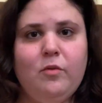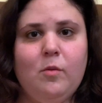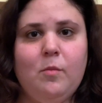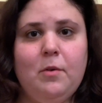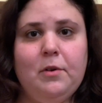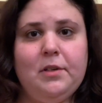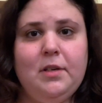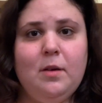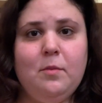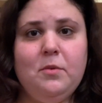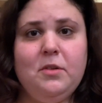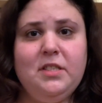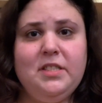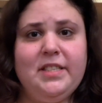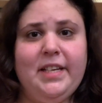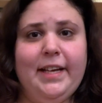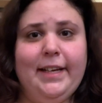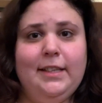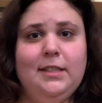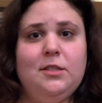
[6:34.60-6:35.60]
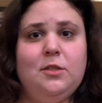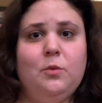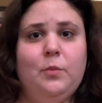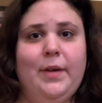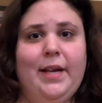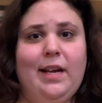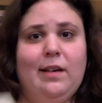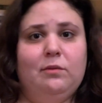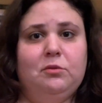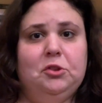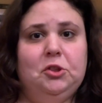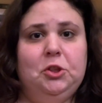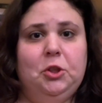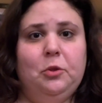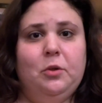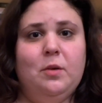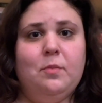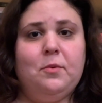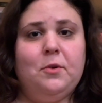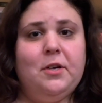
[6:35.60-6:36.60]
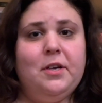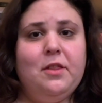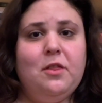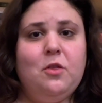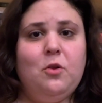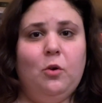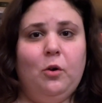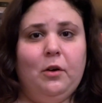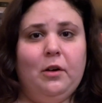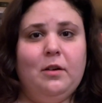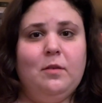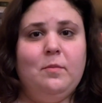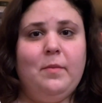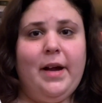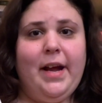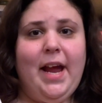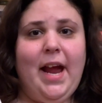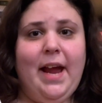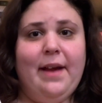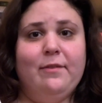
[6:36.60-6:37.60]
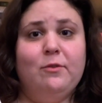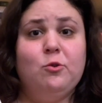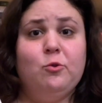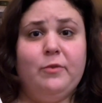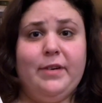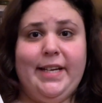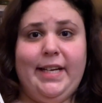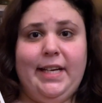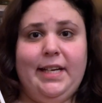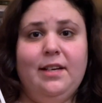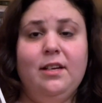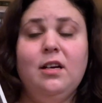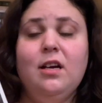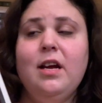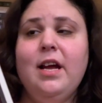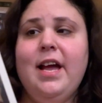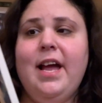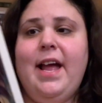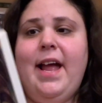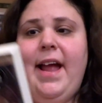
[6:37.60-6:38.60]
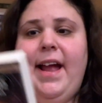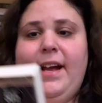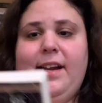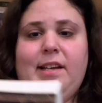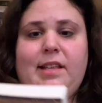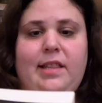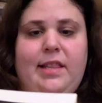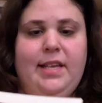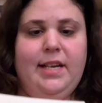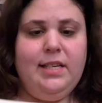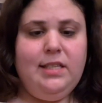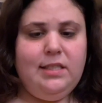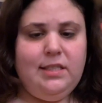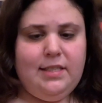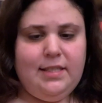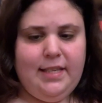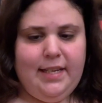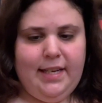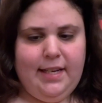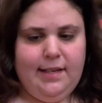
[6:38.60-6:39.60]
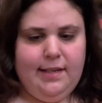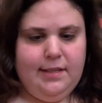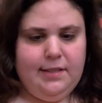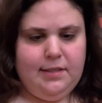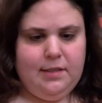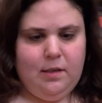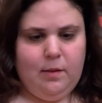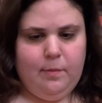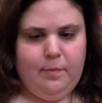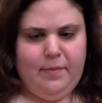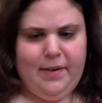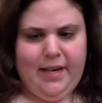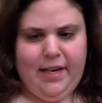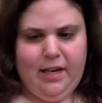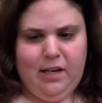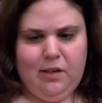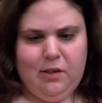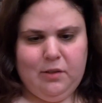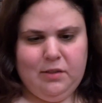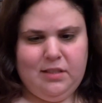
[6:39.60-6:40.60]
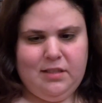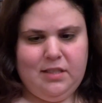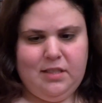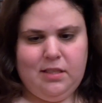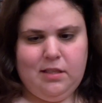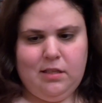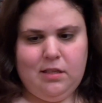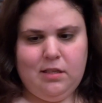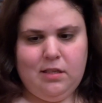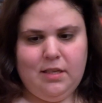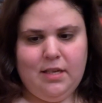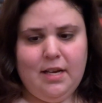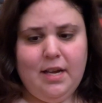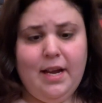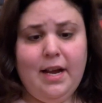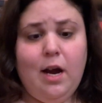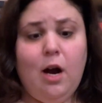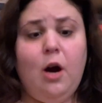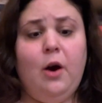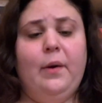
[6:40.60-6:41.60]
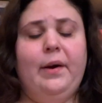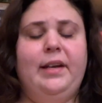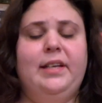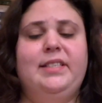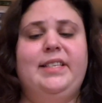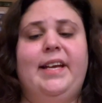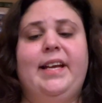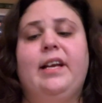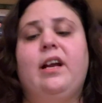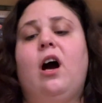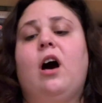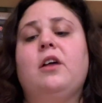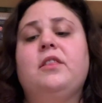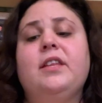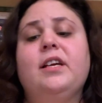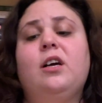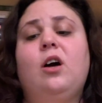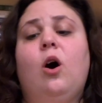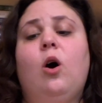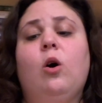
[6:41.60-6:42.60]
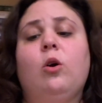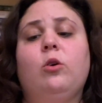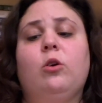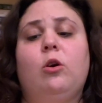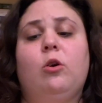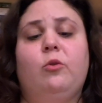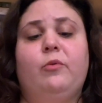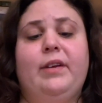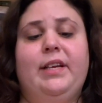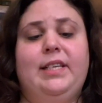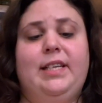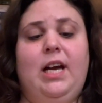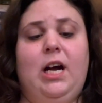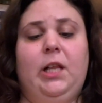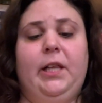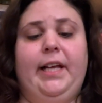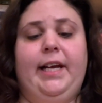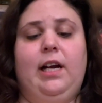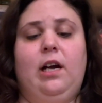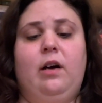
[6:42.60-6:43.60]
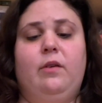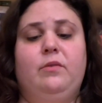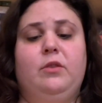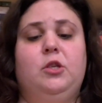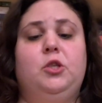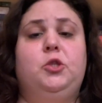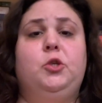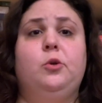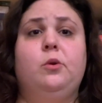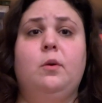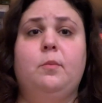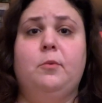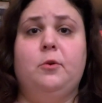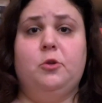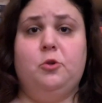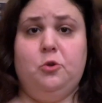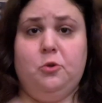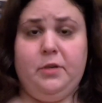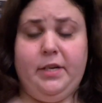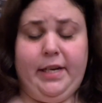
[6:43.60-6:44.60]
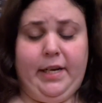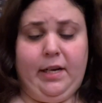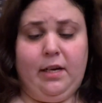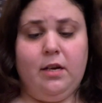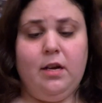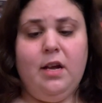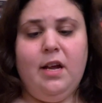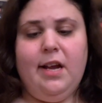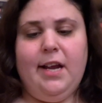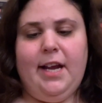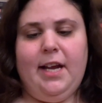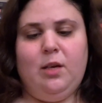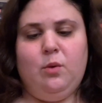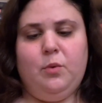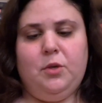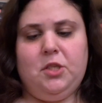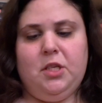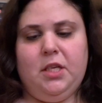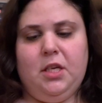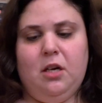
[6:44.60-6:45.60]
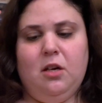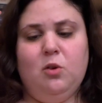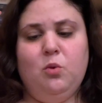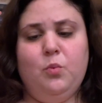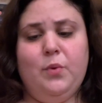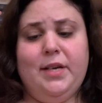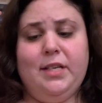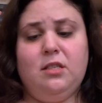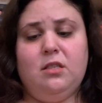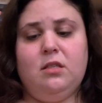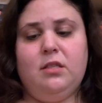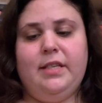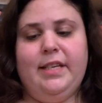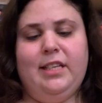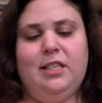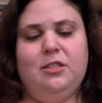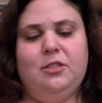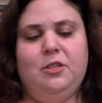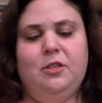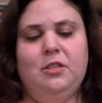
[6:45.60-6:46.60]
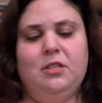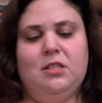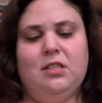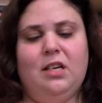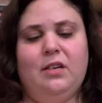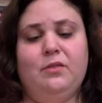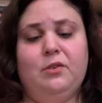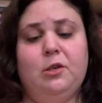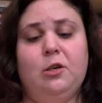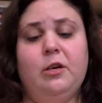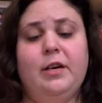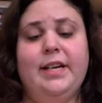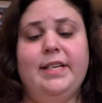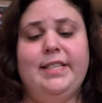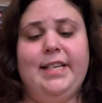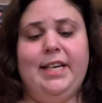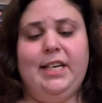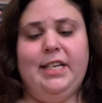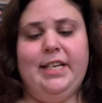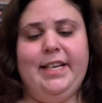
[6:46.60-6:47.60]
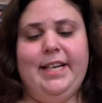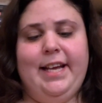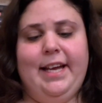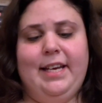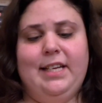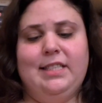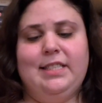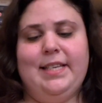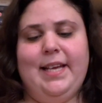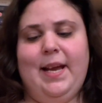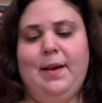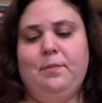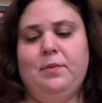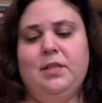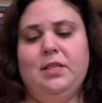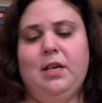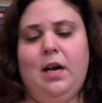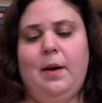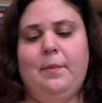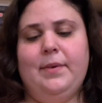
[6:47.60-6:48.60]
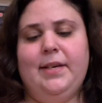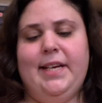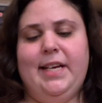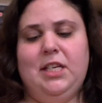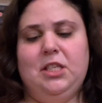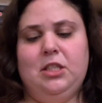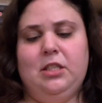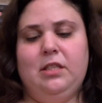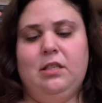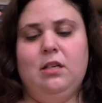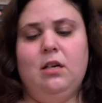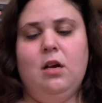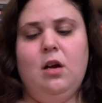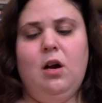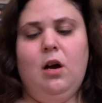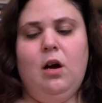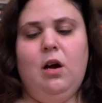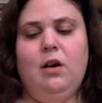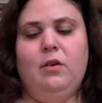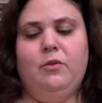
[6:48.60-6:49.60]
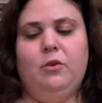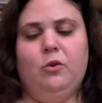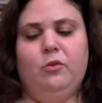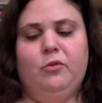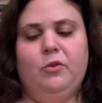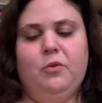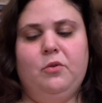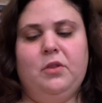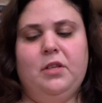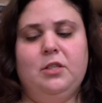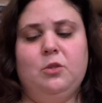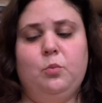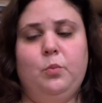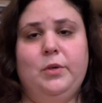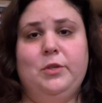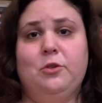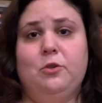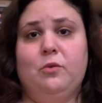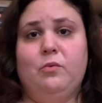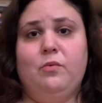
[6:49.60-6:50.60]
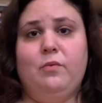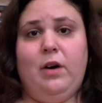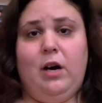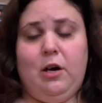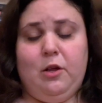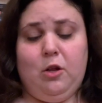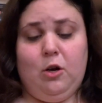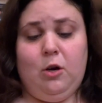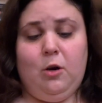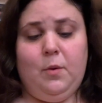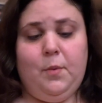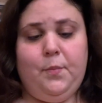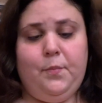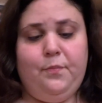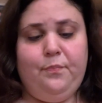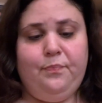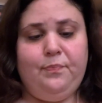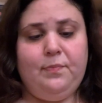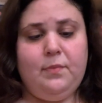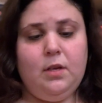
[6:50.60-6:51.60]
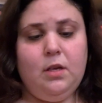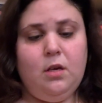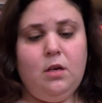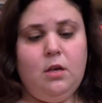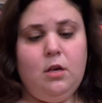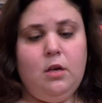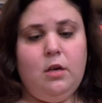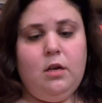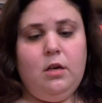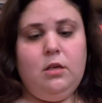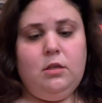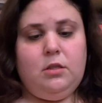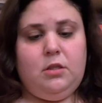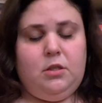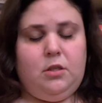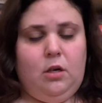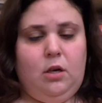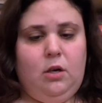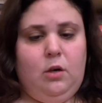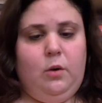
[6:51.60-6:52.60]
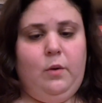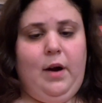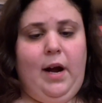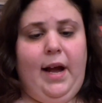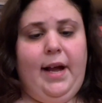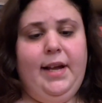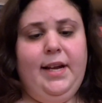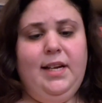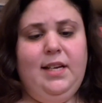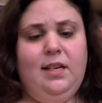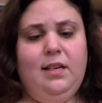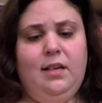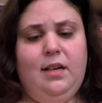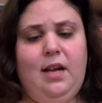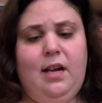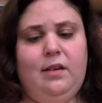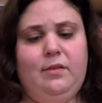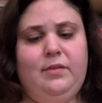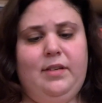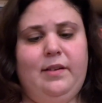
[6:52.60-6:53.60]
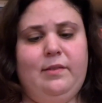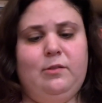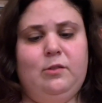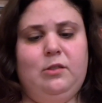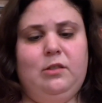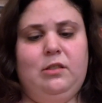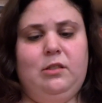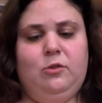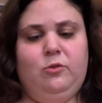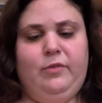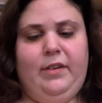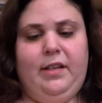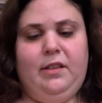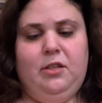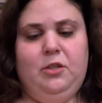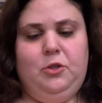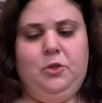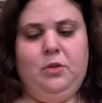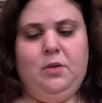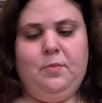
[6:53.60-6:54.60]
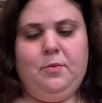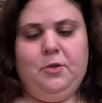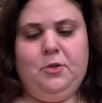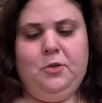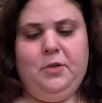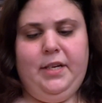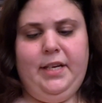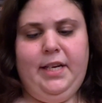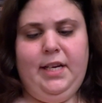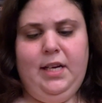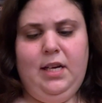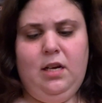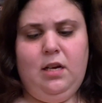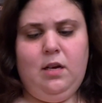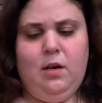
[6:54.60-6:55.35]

book number 6, we have Juniper and Thorn by Ava Reed, and this is about, it is a gothic horror retelling of the juniper tree, in which a young witch seeks to discover her identity and escape the domination of her ruthless wizard father. So I have never read the Juniper Tree,